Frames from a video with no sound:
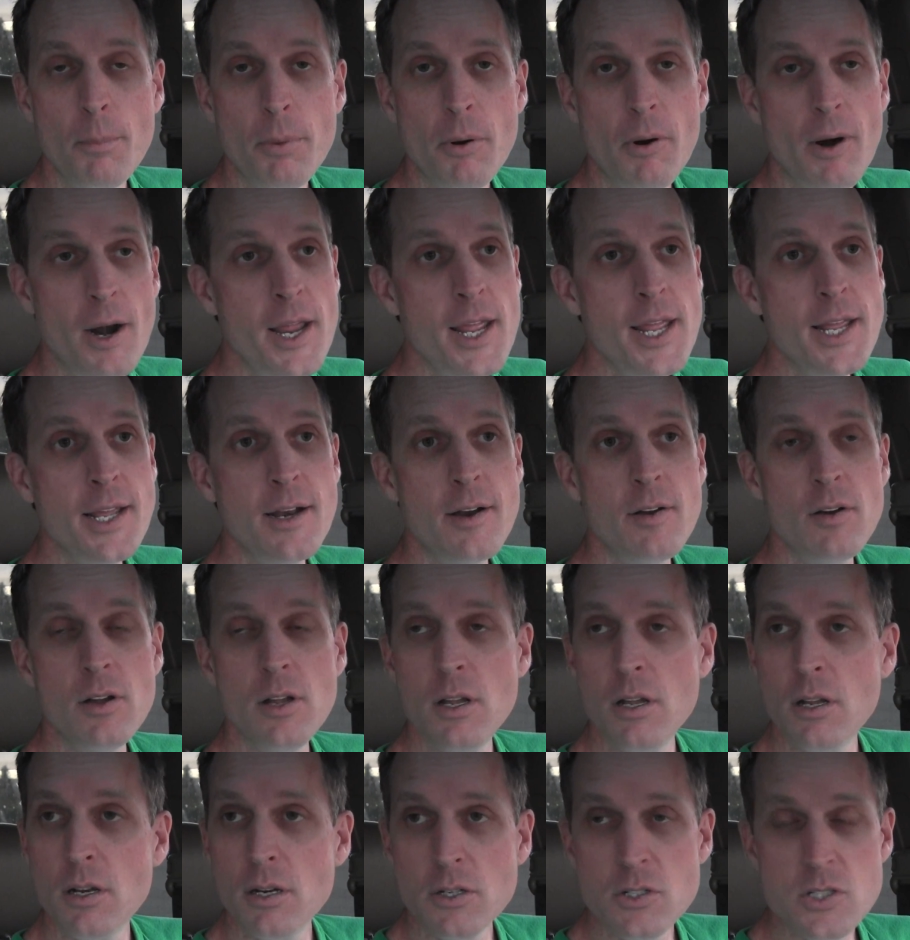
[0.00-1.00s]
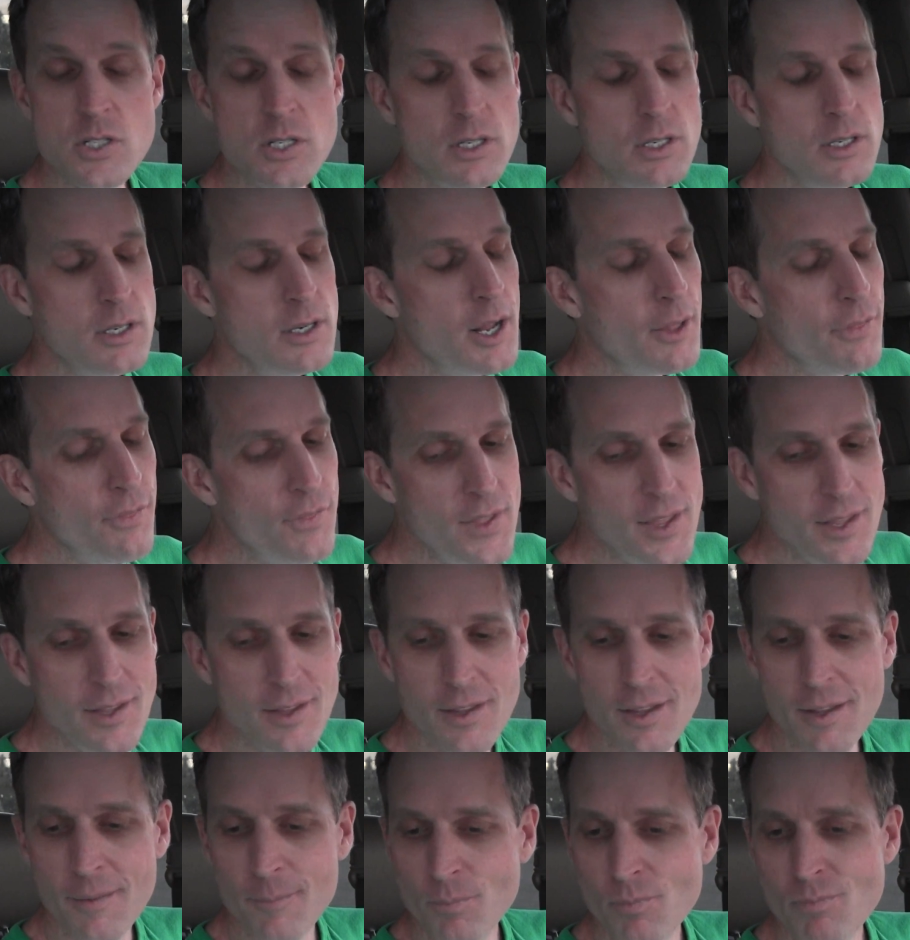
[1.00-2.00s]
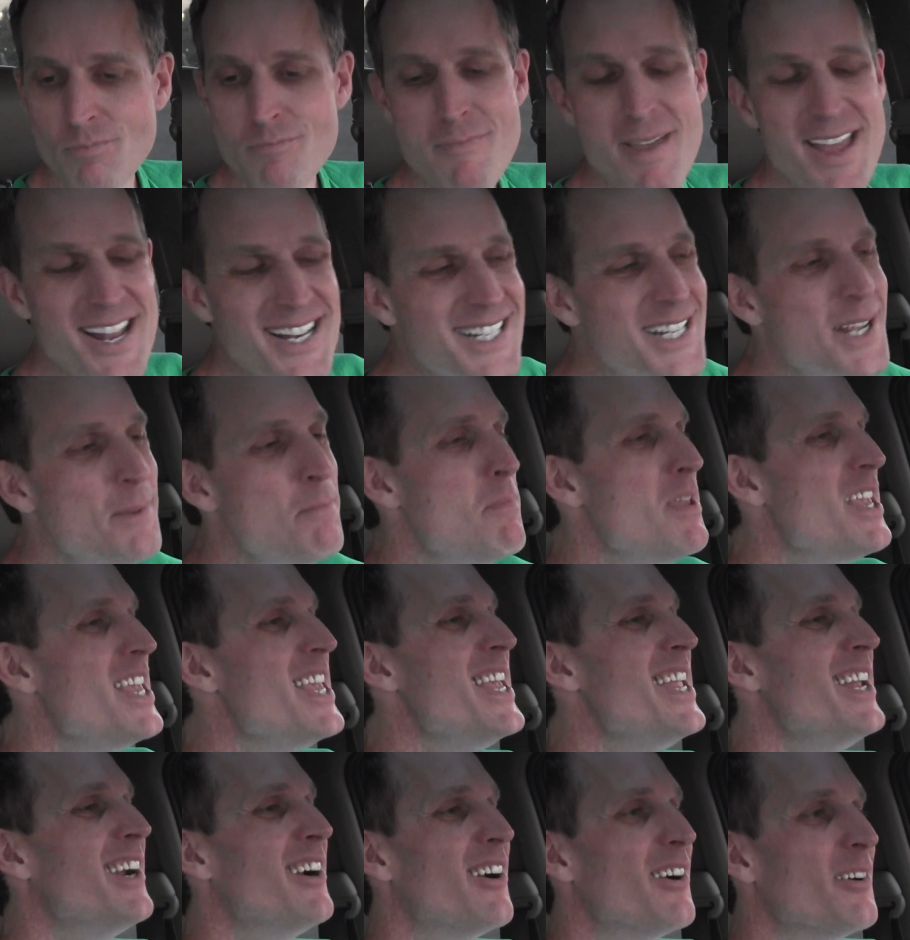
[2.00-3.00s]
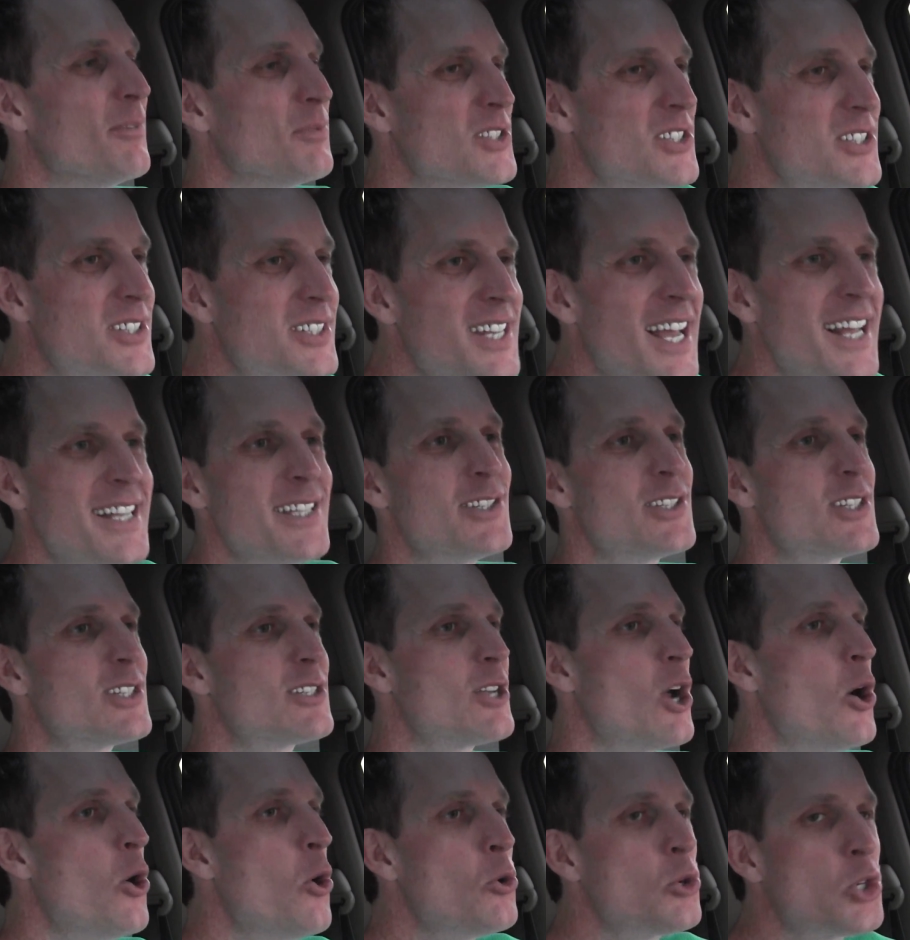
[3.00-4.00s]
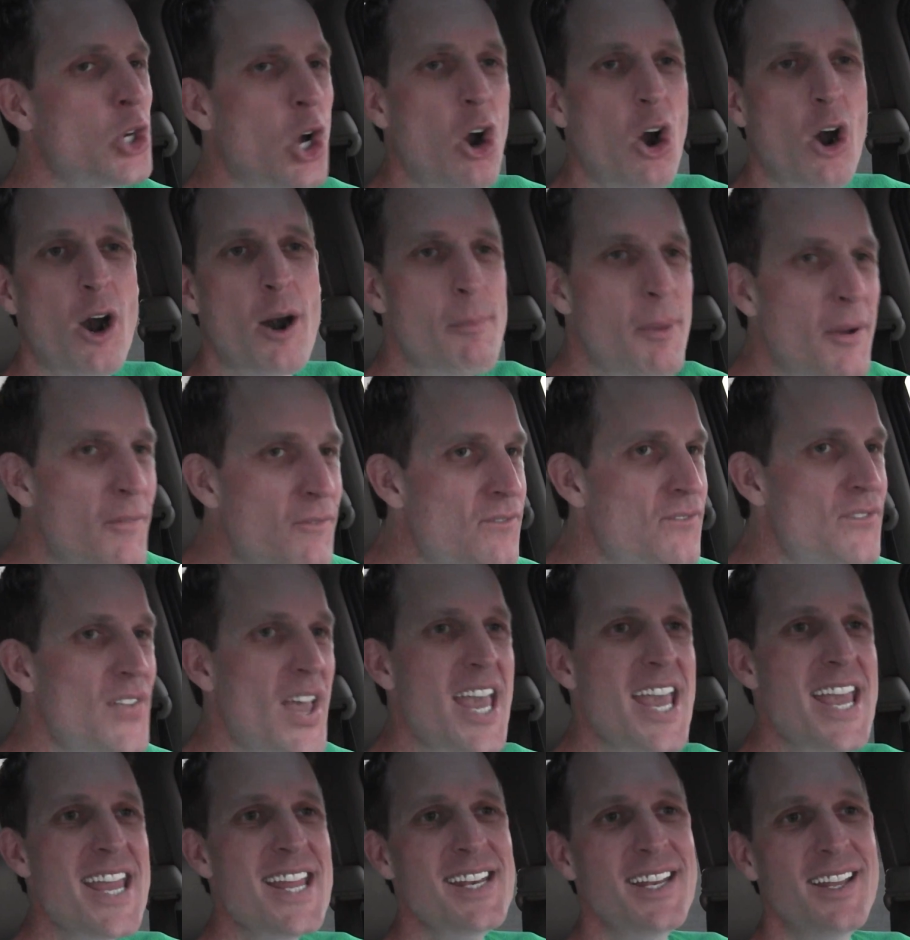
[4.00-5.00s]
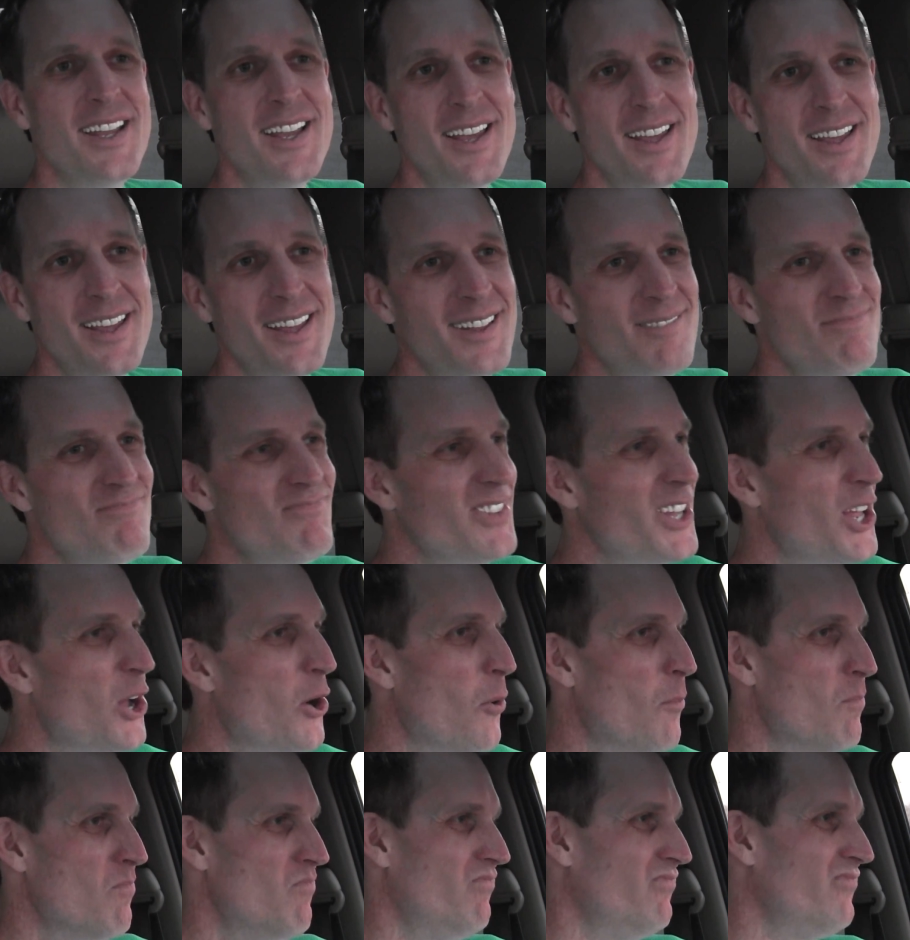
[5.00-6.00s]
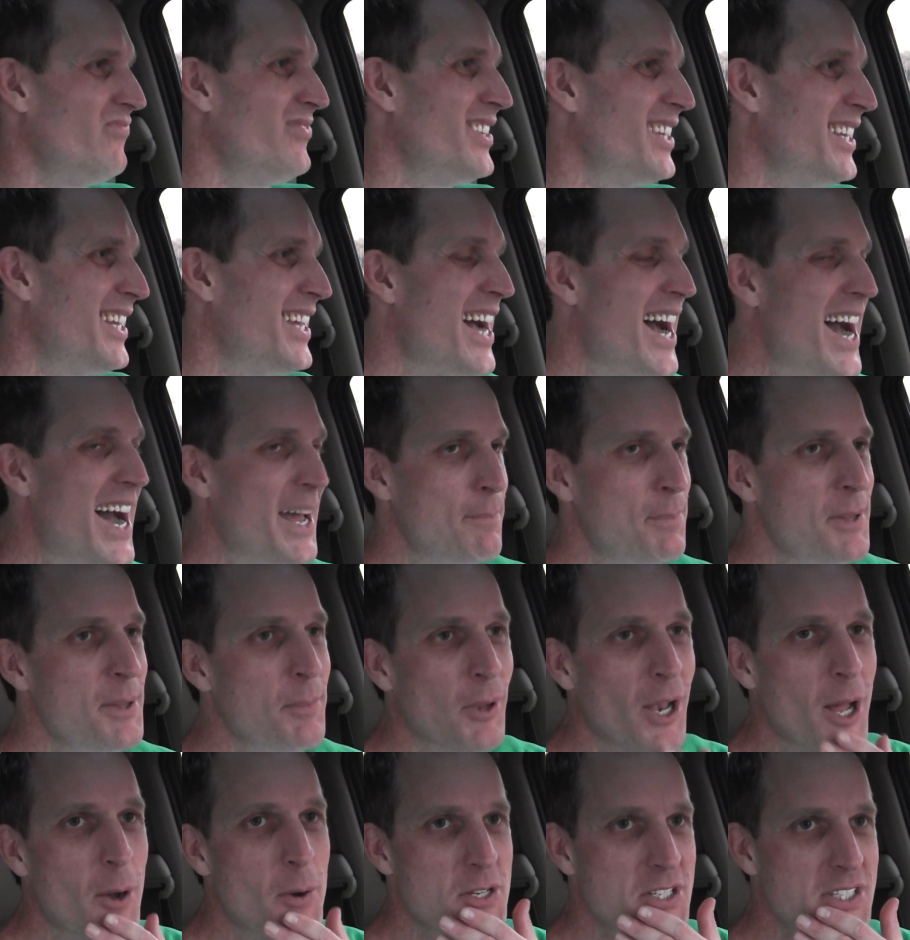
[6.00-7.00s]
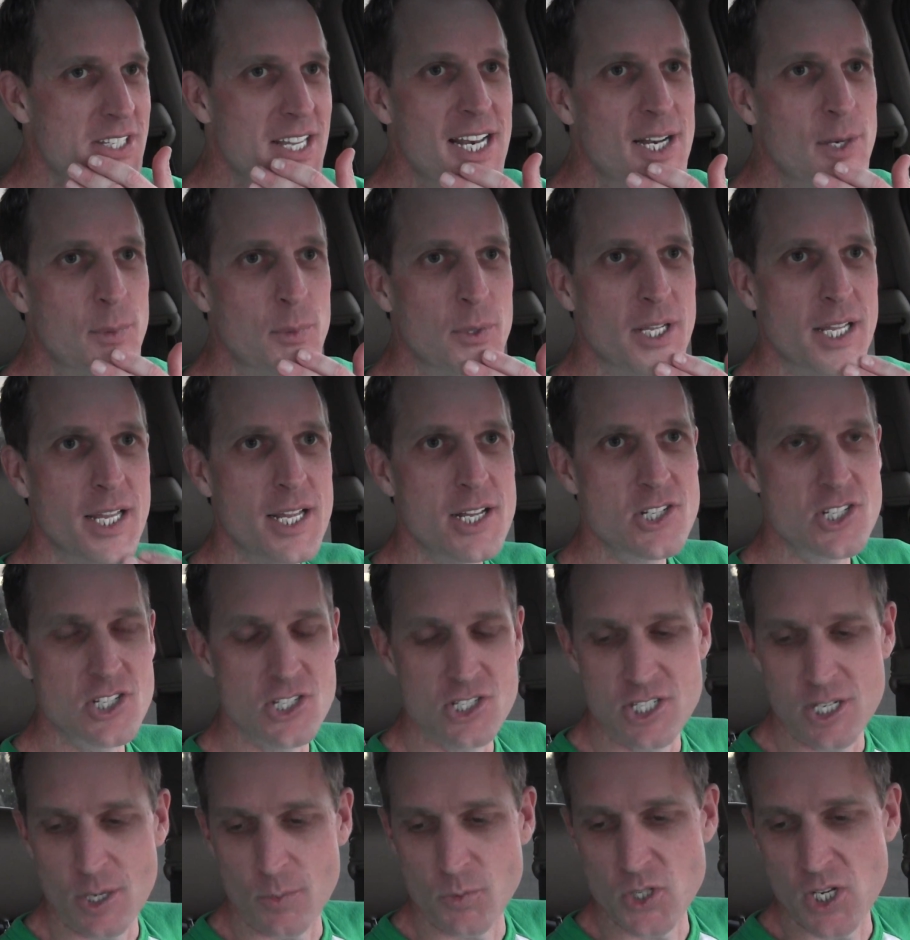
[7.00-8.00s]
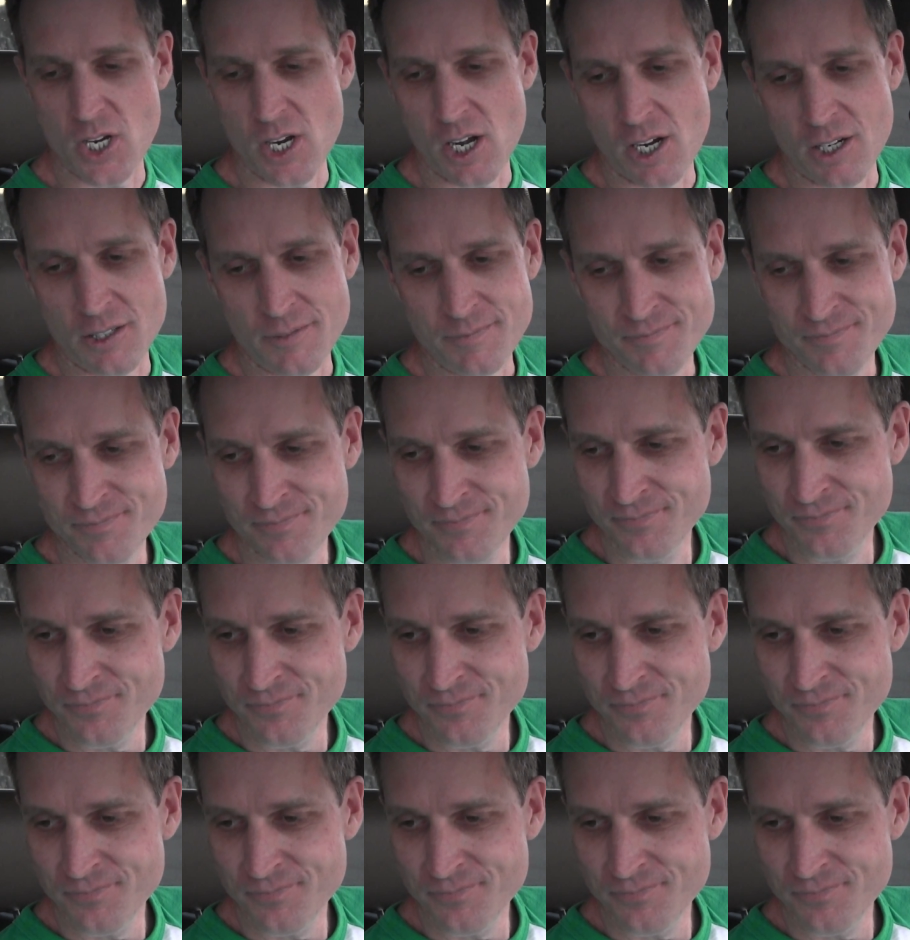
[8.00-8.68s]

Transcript: Praying, and there's nothing meant to be or set in stone, karma, fate. You know, God, people always say that in relationships, you know.